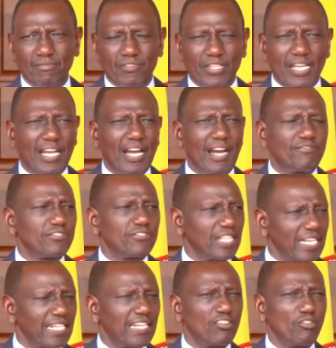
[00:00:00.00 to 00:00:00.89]
They have
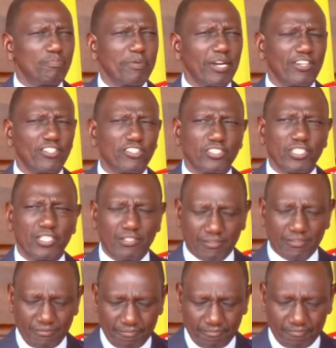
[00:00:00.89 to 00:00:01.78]
started operation,
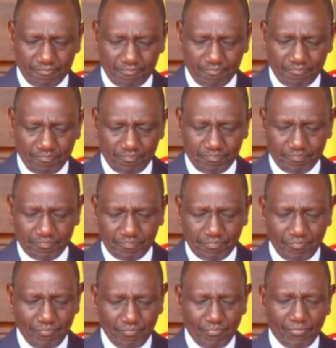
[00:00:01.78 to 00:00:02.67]

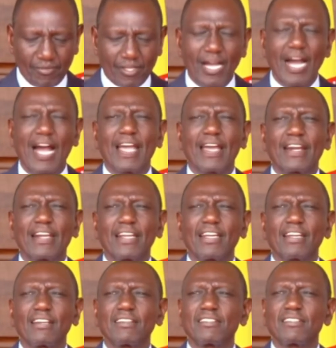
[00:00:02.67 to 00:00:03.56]

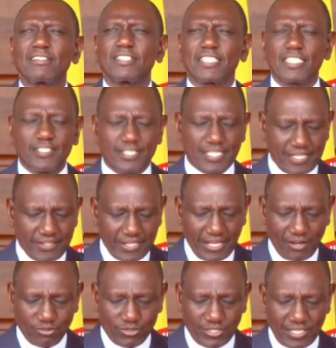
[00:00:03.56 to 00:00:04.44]
hiring
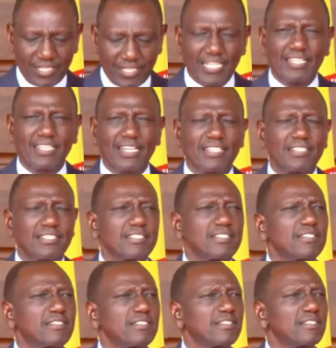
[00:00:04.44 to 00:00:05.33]
16,000
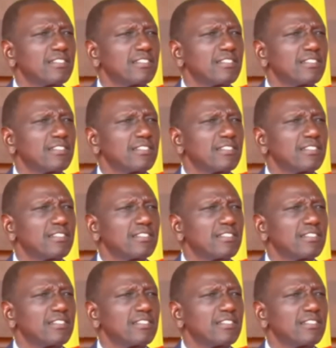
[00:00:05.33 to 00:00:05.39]
Kenyans.